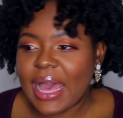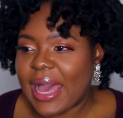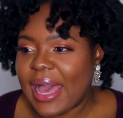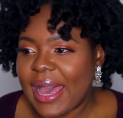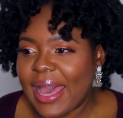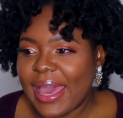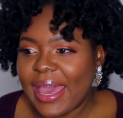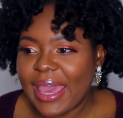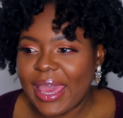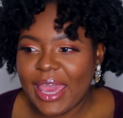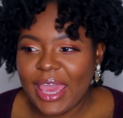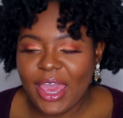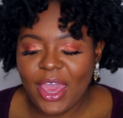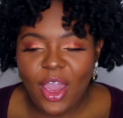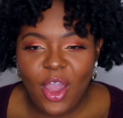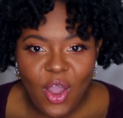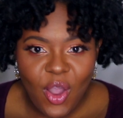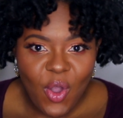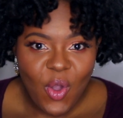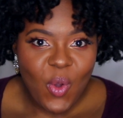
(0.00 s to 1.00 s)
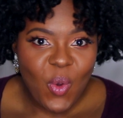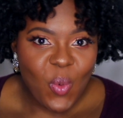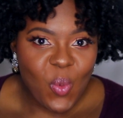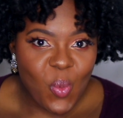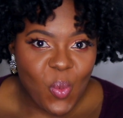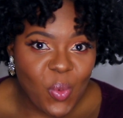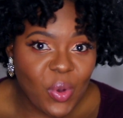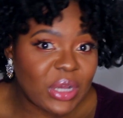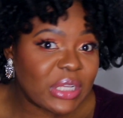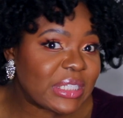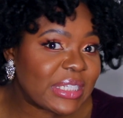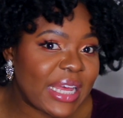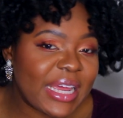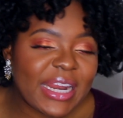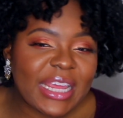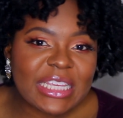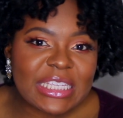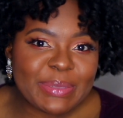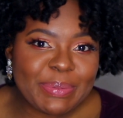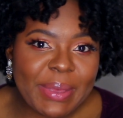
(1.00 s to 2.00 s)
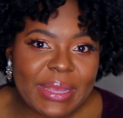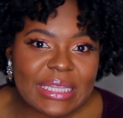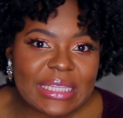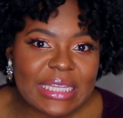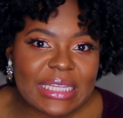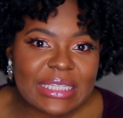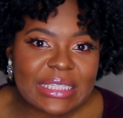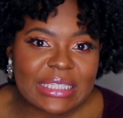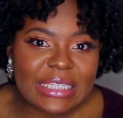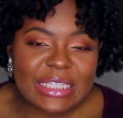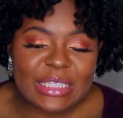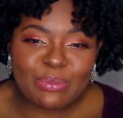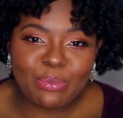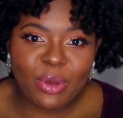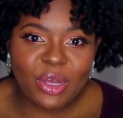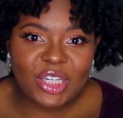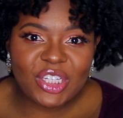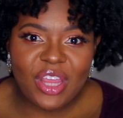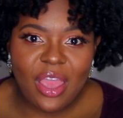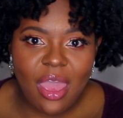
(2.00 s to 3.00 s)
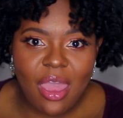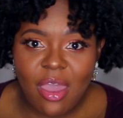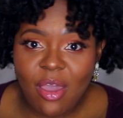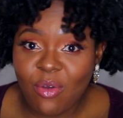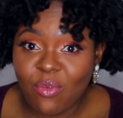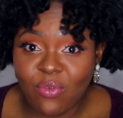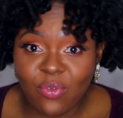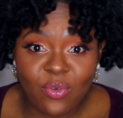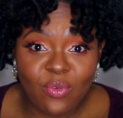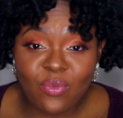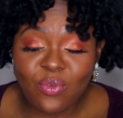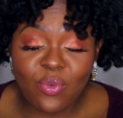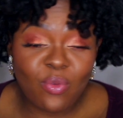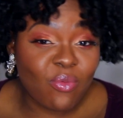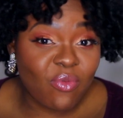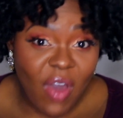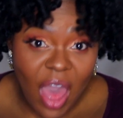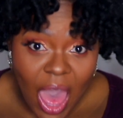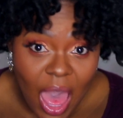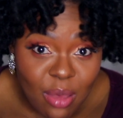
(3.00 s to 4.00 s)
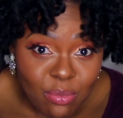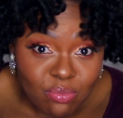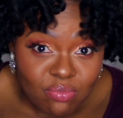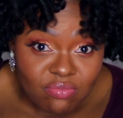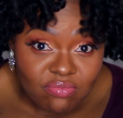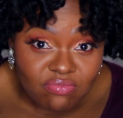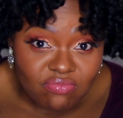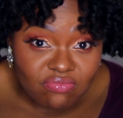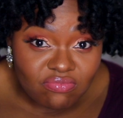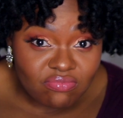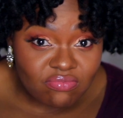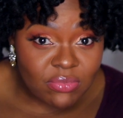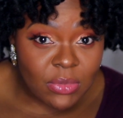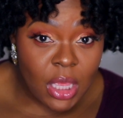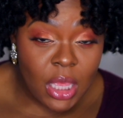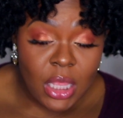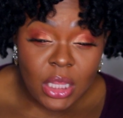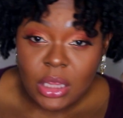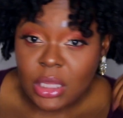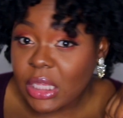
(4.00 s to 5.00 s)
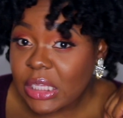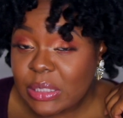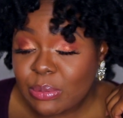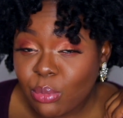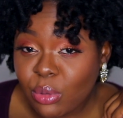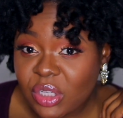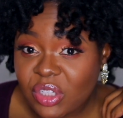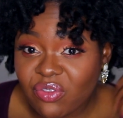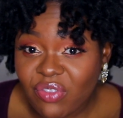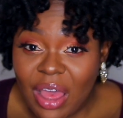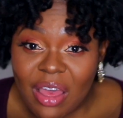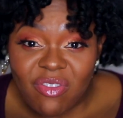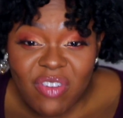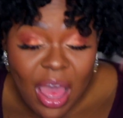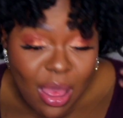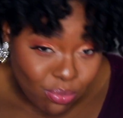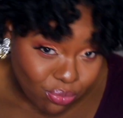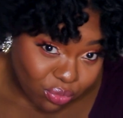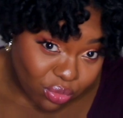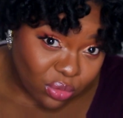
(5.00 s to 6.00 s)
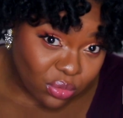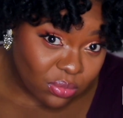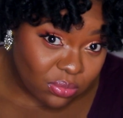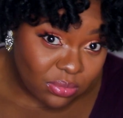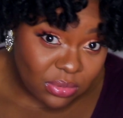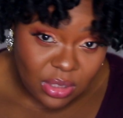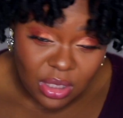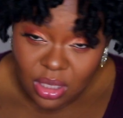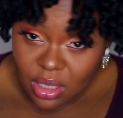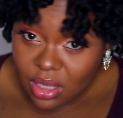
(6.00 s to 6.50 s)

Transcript: I was not expecting this much vroom vroom bam, this much va va boom.